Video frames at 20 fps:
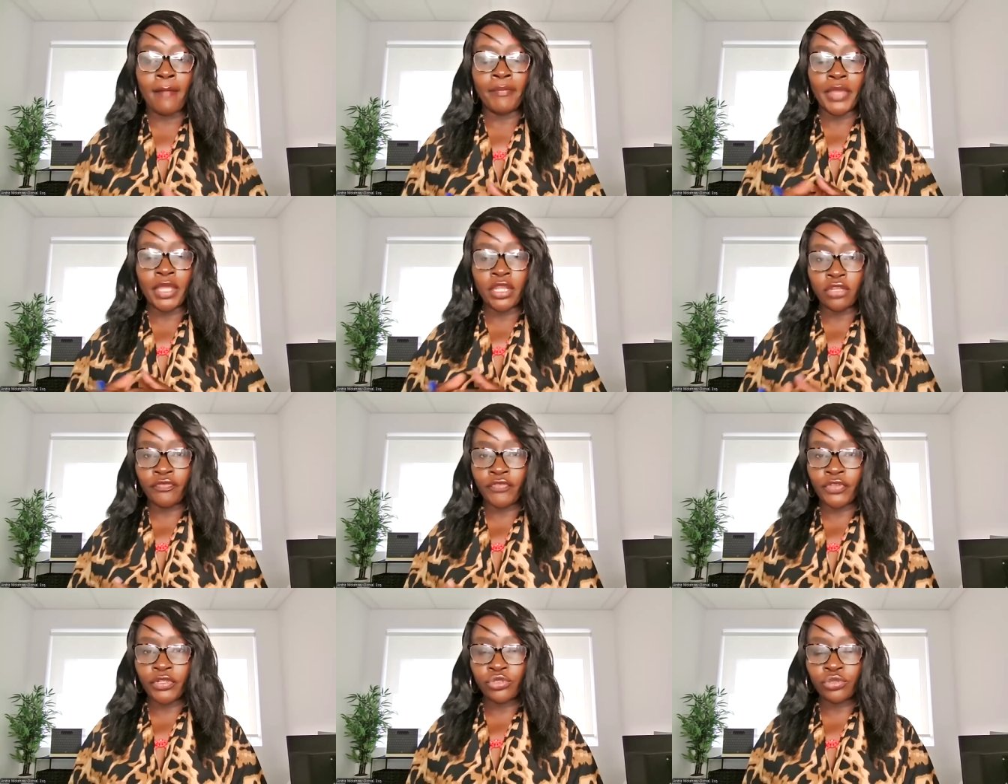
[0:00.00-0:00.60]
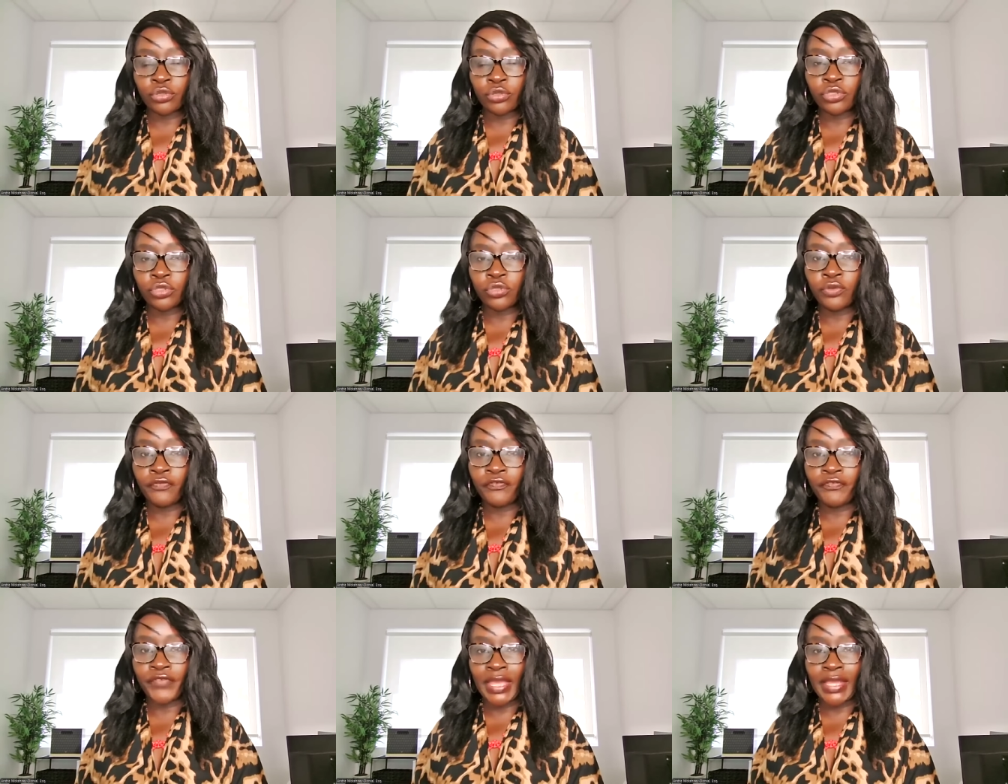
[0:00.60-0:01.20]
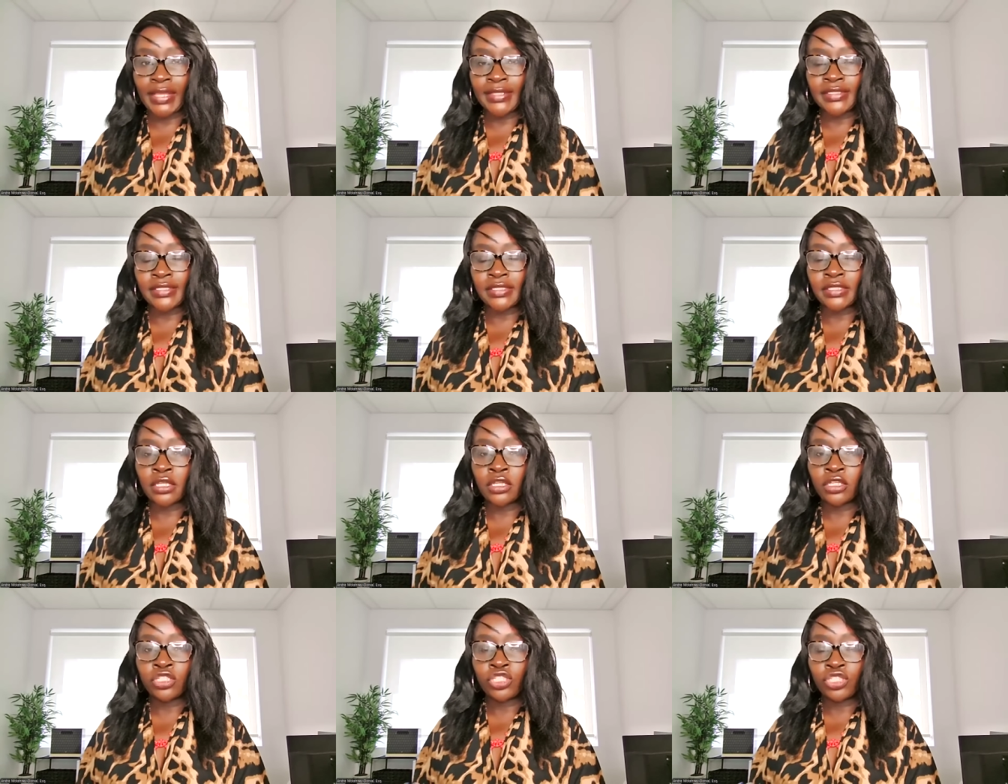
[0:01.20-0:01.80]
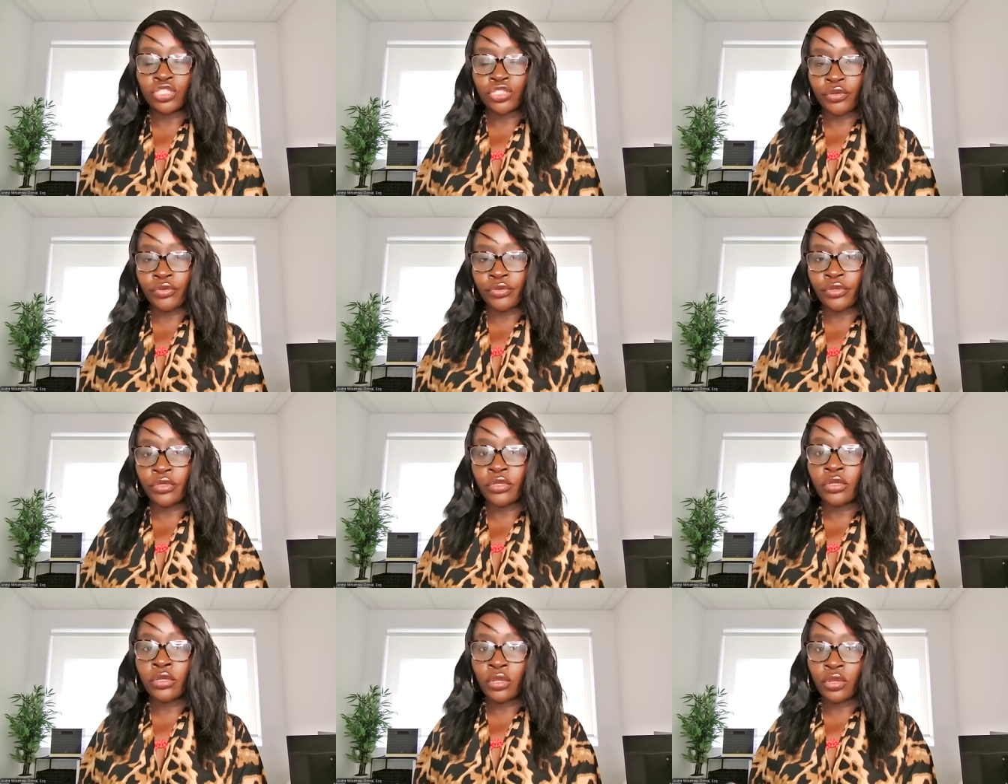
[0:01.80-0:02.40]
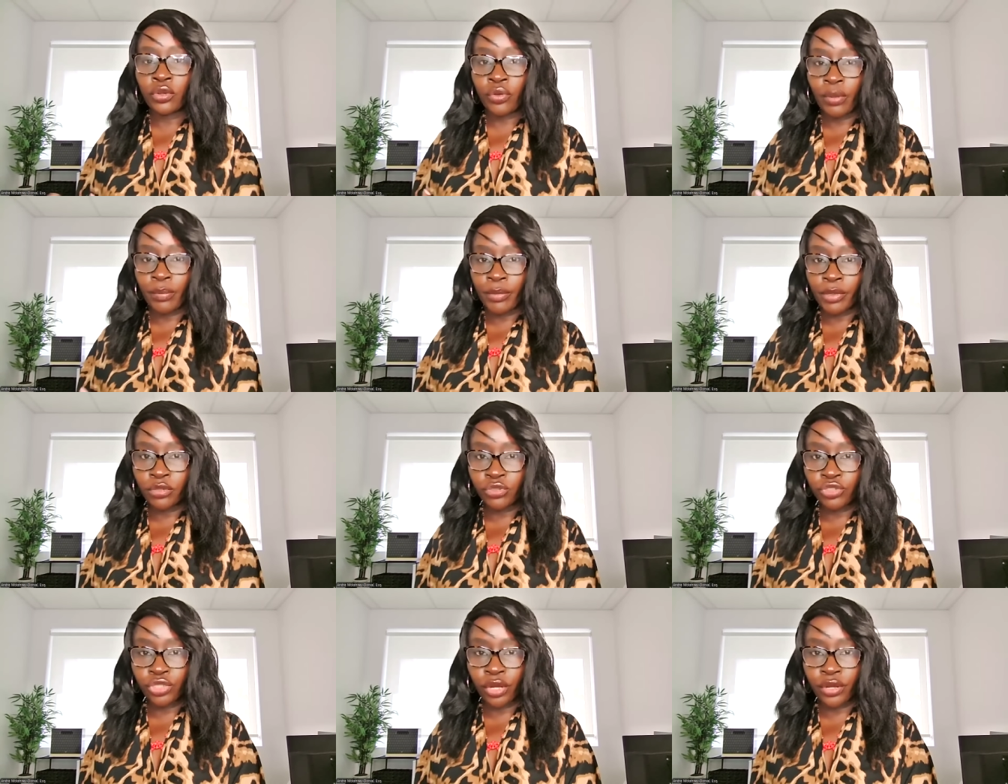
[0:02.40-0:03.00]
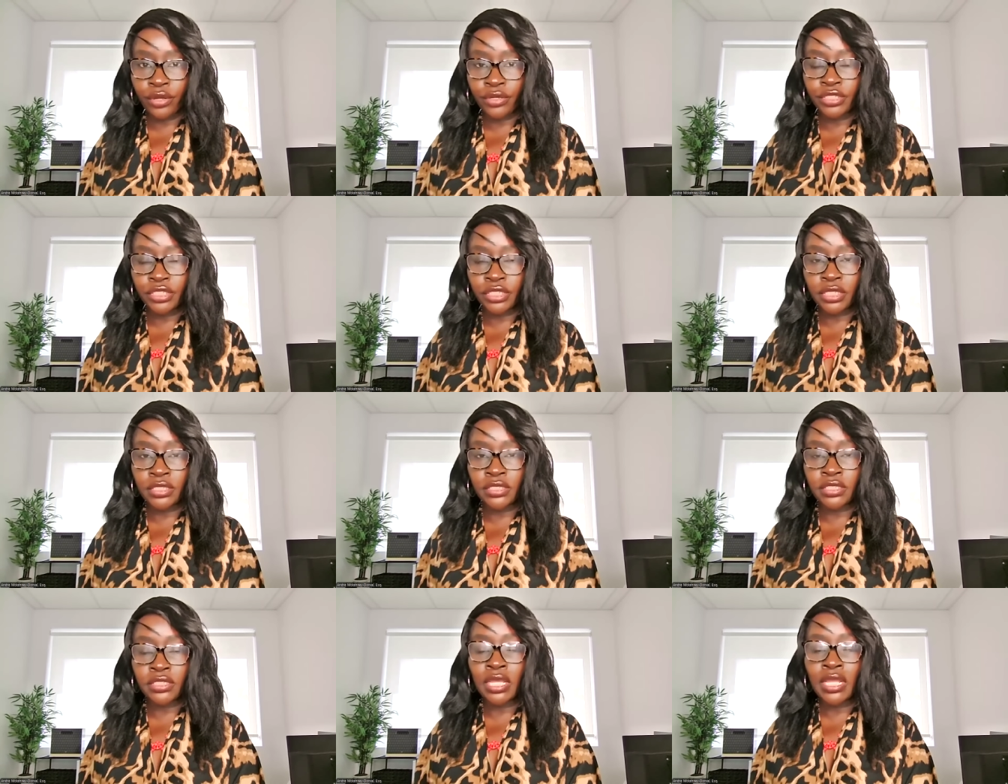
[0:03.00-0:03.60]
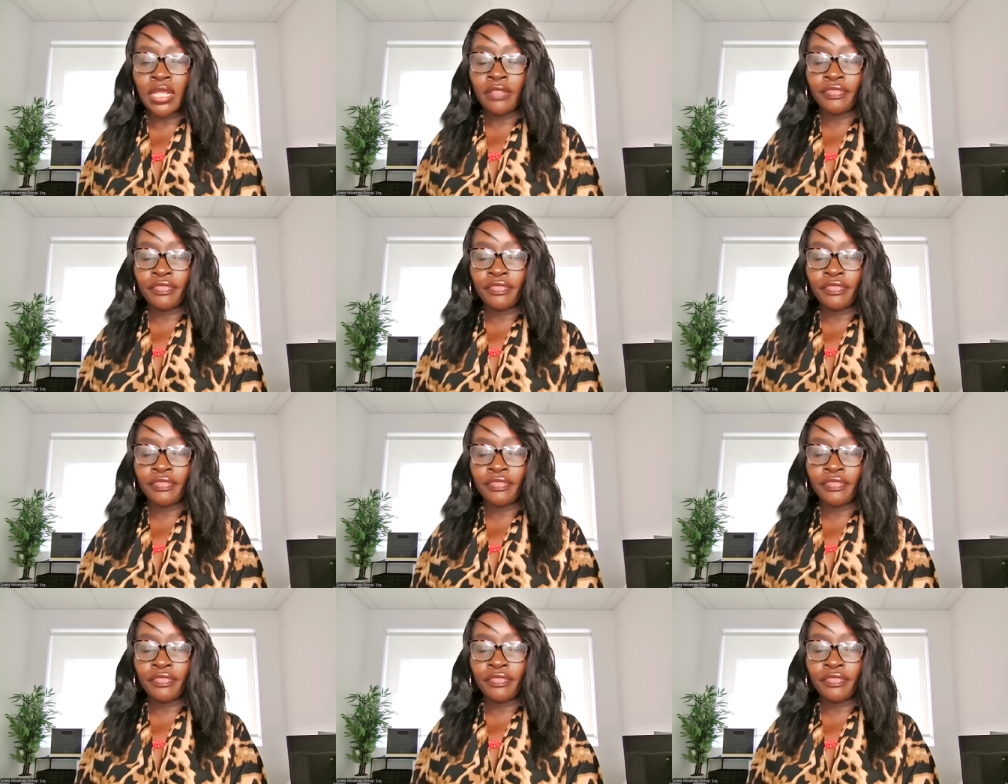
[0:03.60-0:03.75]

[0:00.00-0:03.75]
individuals who face certain criminal charges,